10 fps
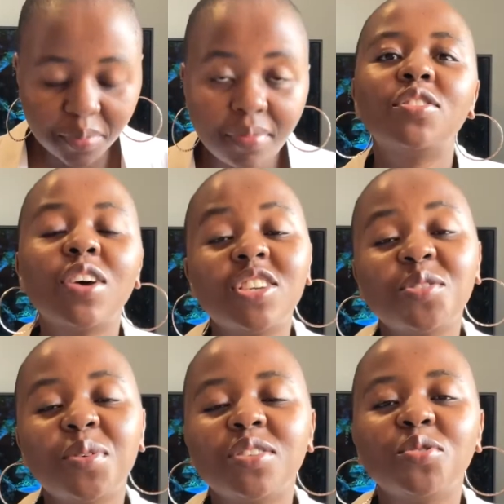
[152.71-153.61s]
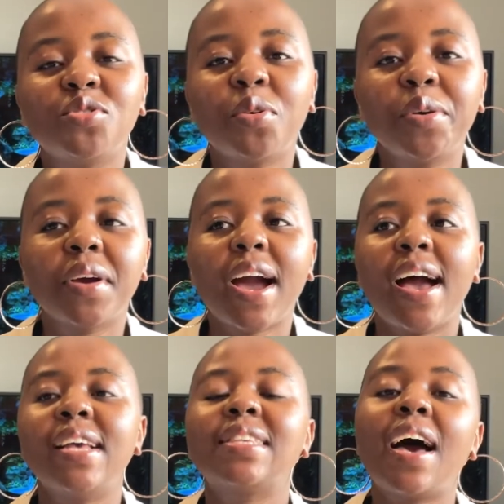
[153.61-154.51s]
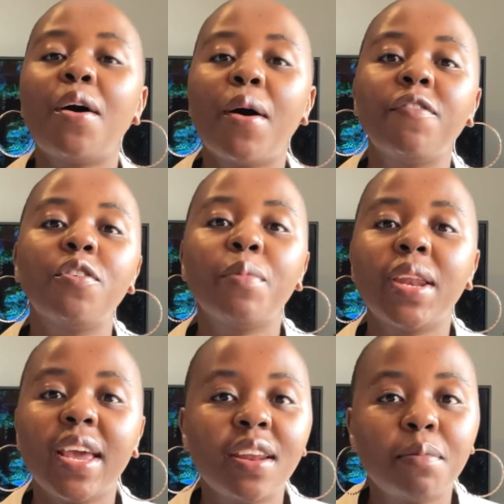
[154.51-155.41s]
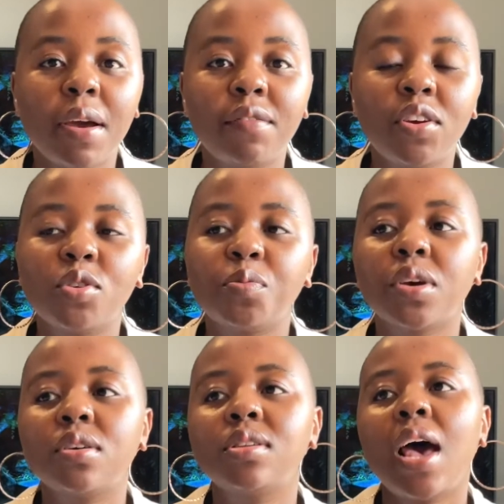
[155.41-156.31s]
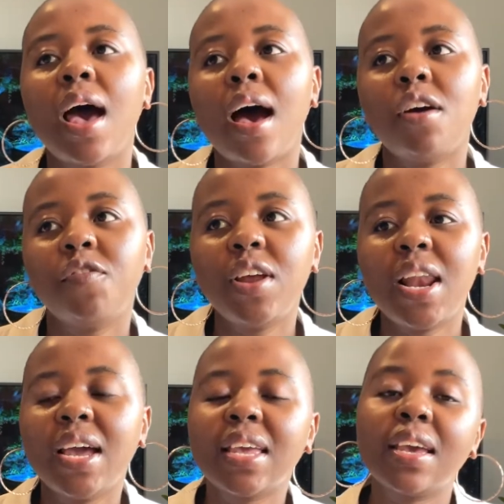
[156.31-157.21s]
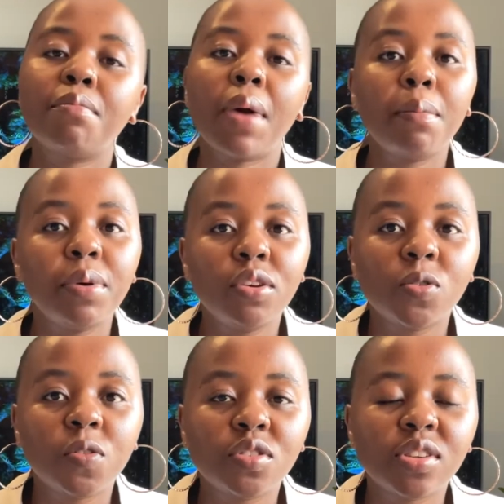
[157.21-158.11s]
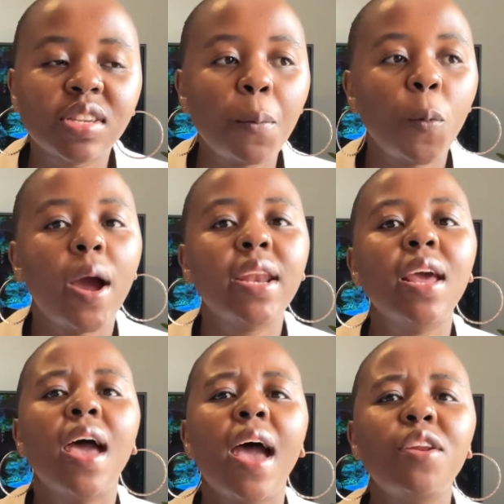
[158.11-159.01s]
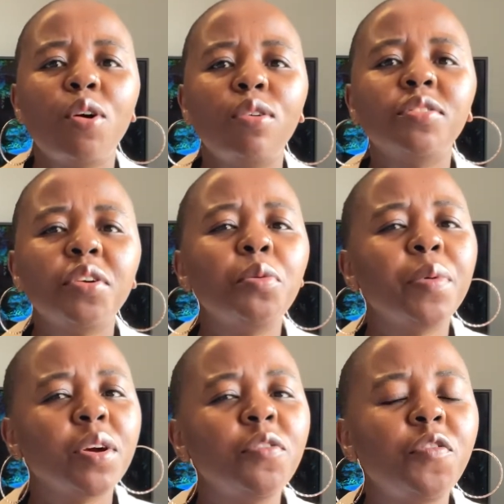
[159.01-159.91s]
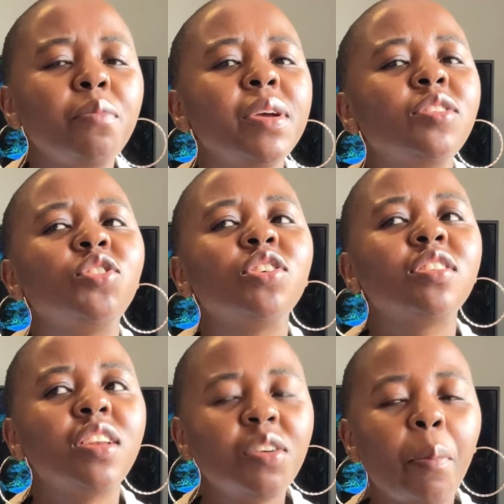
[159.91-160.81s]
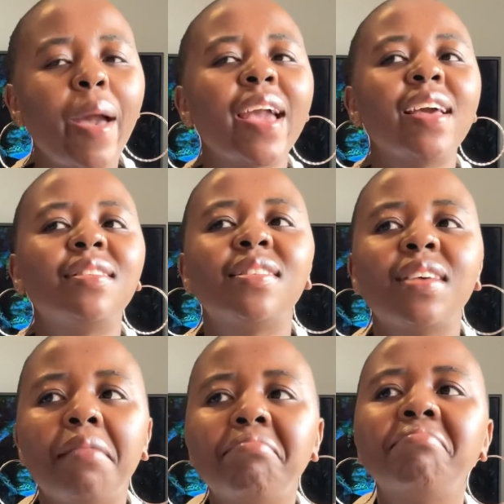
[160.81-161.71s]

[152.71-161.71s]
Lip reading: So I just wanted to show you guys how I film and edit my videos, because I feel like it might be useful to someone, and also it'll be good for me to just look back and say,